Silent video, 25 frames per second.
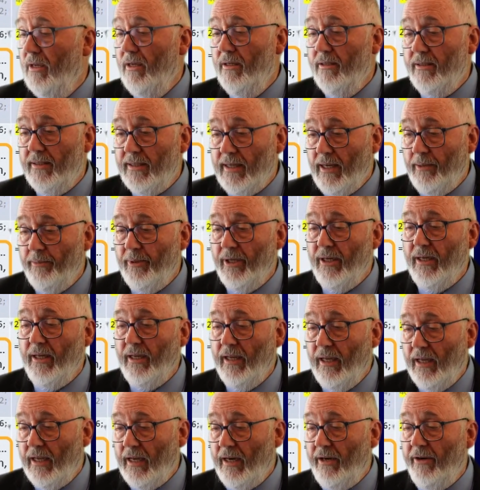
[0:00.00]
summon,
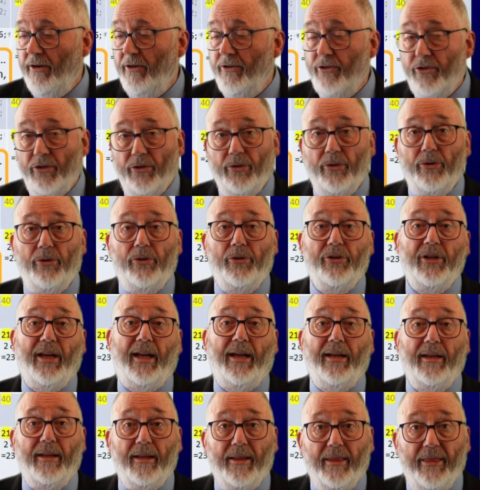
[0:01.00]
encourage,
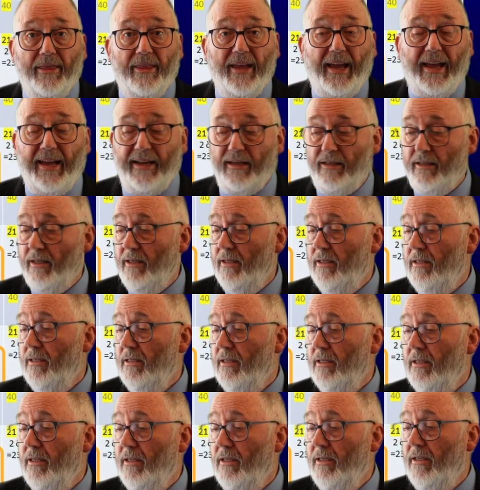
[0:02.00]
order that,
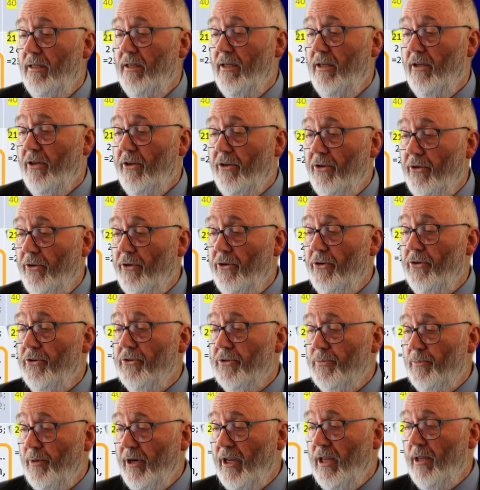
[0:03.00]

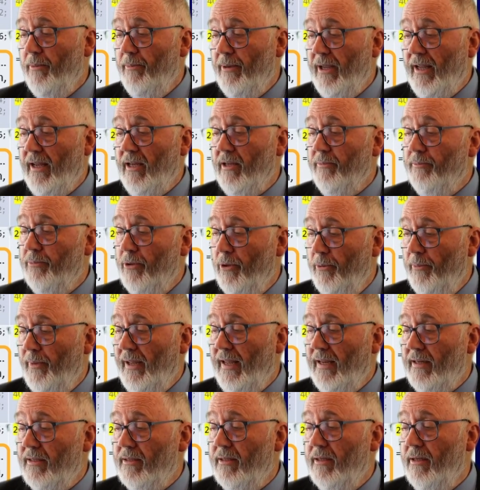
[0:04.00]
cause, bring about,
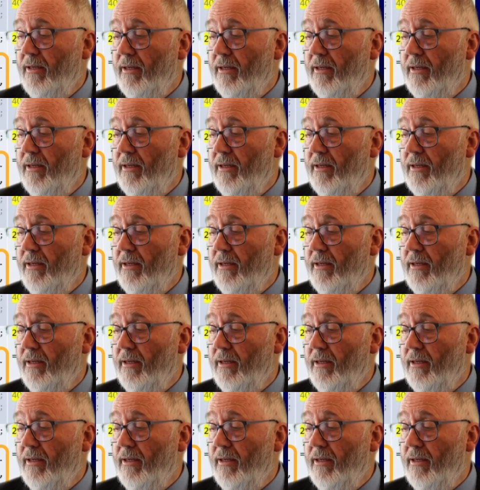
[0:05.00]
permit,